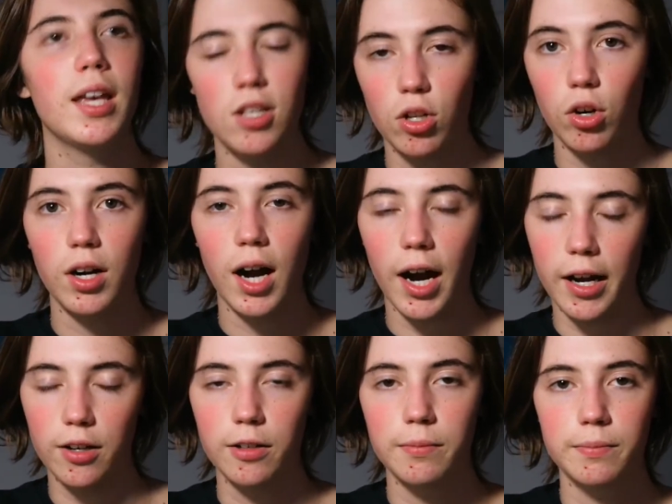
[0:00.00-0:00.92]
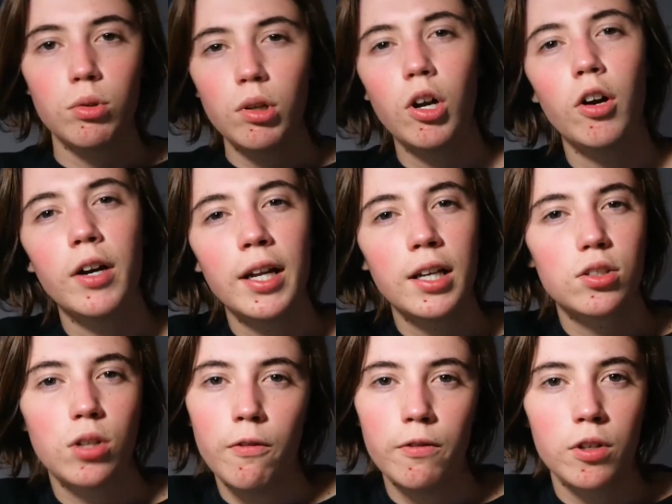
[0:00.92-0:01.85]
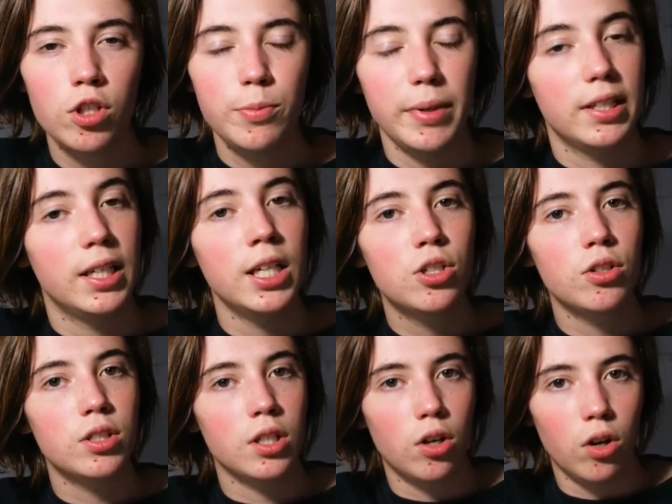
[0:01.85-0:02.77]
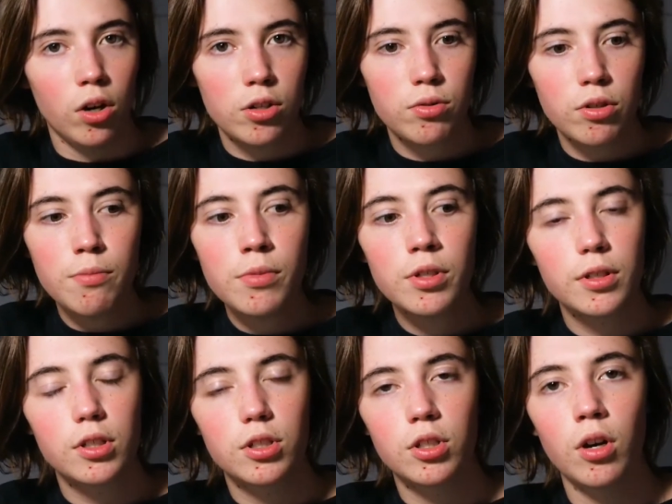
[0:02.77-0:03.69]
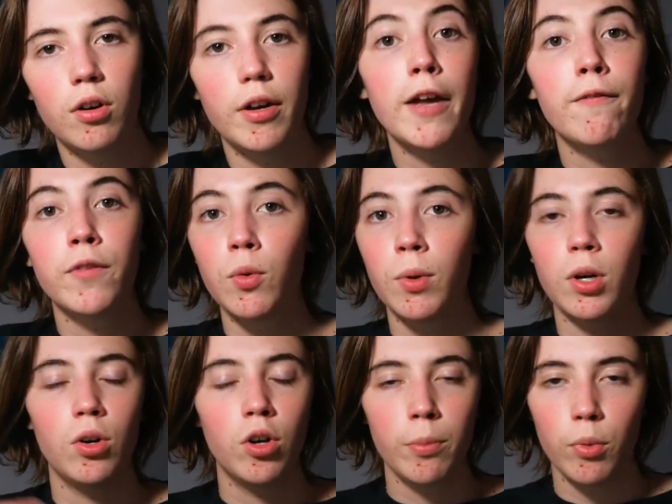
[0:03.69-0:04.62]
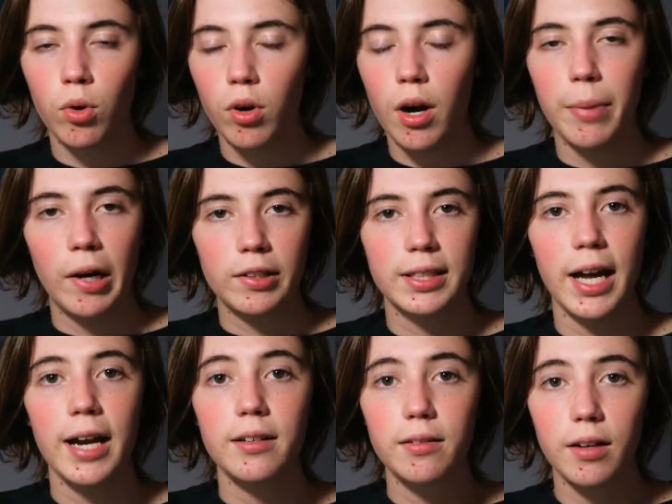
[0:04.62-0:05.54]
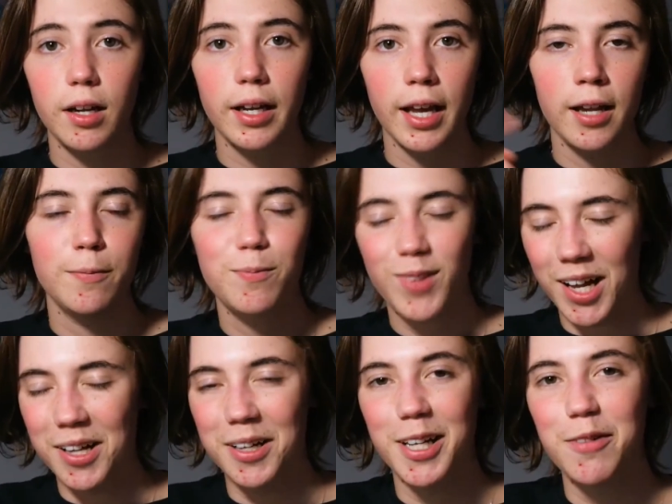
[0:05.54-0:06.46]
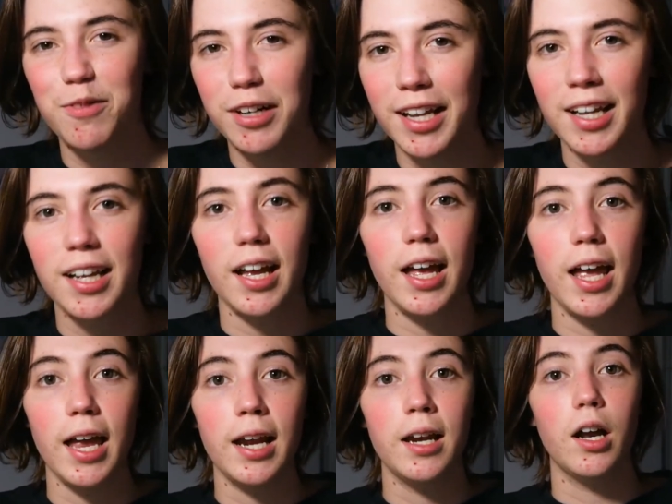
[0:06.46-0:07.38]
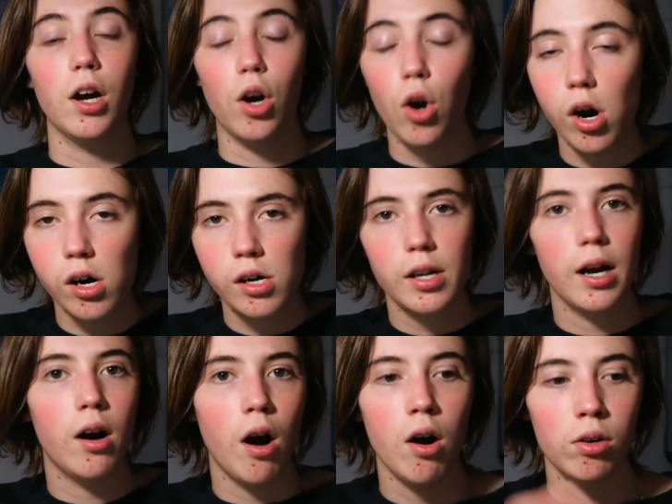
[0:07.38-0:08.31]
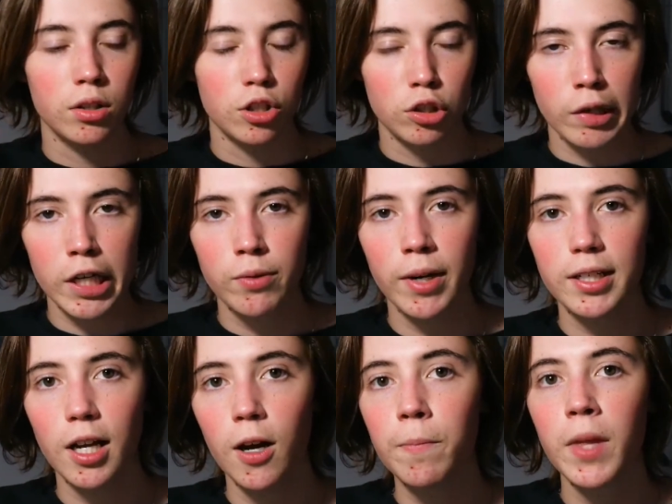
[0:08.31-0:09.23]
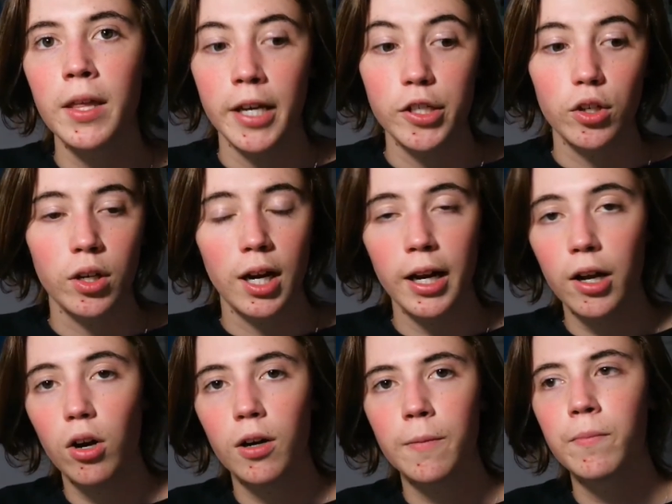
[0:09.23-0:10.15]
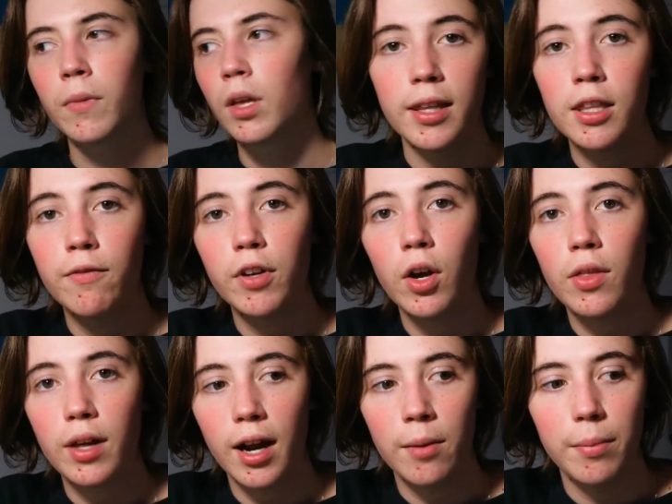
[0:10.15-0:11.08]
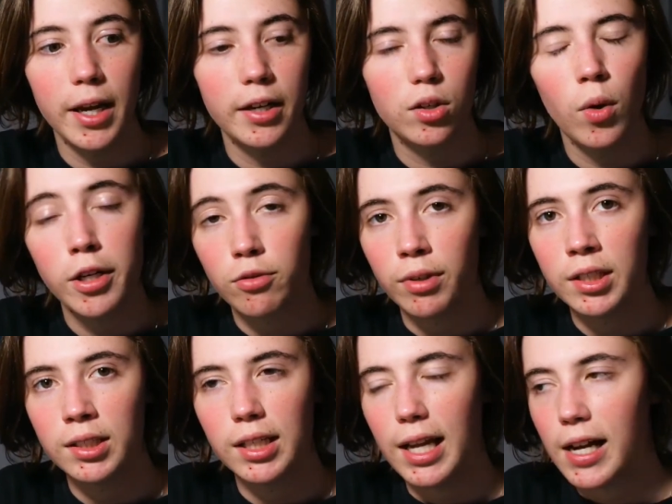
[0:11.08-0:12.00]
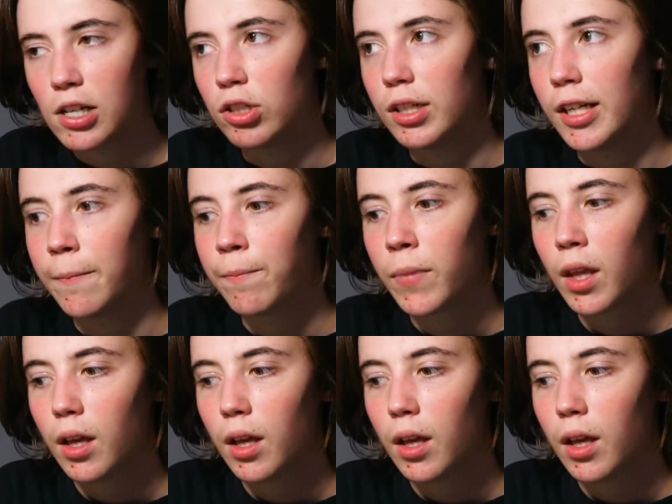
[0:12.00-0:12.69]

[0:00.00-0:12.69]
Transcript: is a lot higher. Dual coding is often used by teachers in classrooms, so if you want to learn more about that, again, I'll leave a link in a card on the screen right now that you can click on. In the video that I made quite recently actually,